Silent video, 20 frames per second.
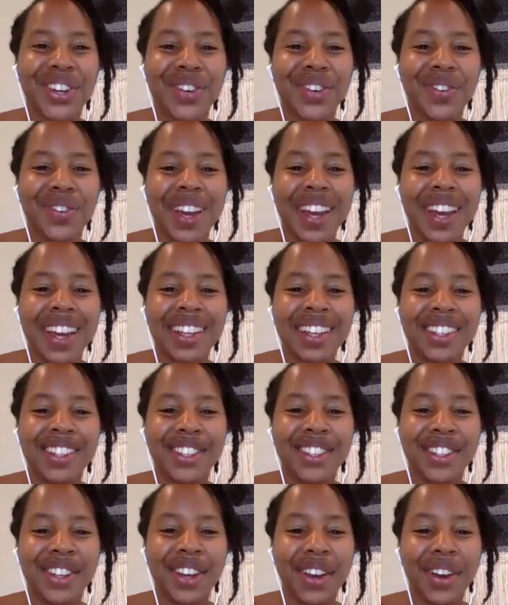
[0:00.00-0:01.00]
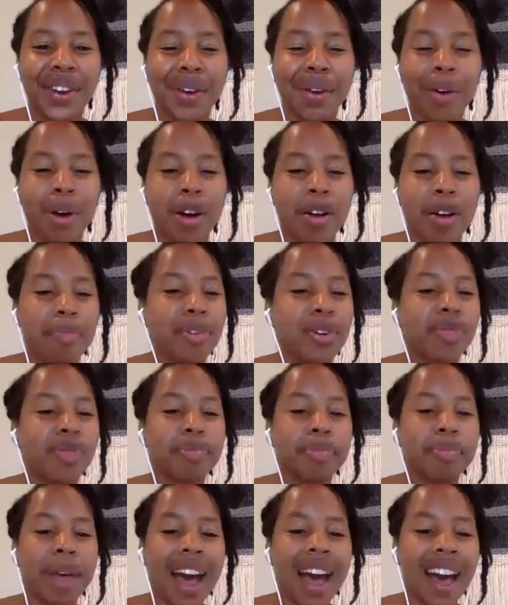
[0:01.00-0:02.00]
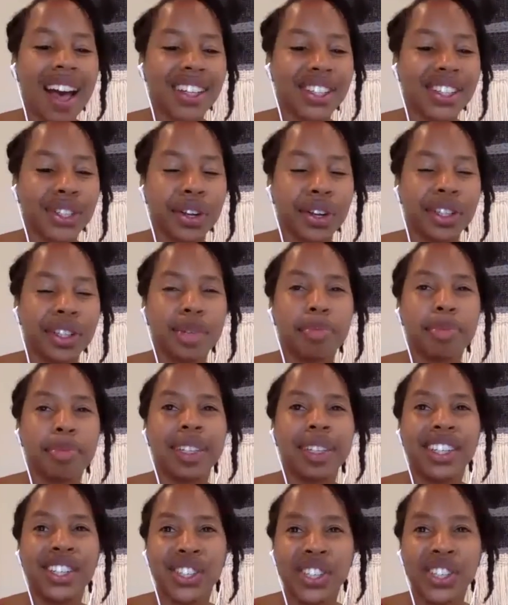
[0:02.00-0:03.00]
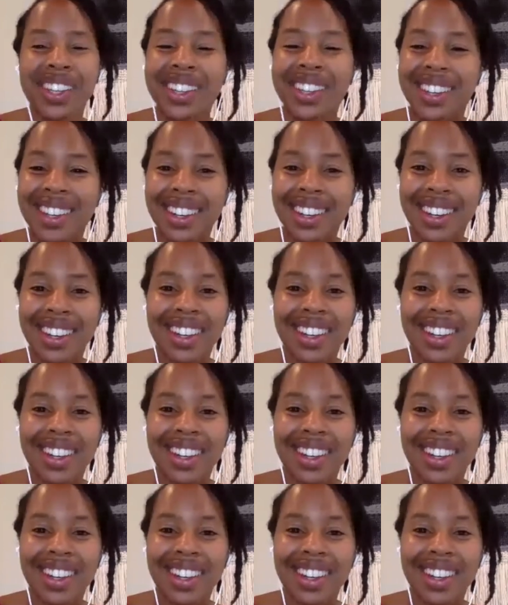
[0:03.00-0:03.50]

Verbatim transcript: ways to move past our depletion.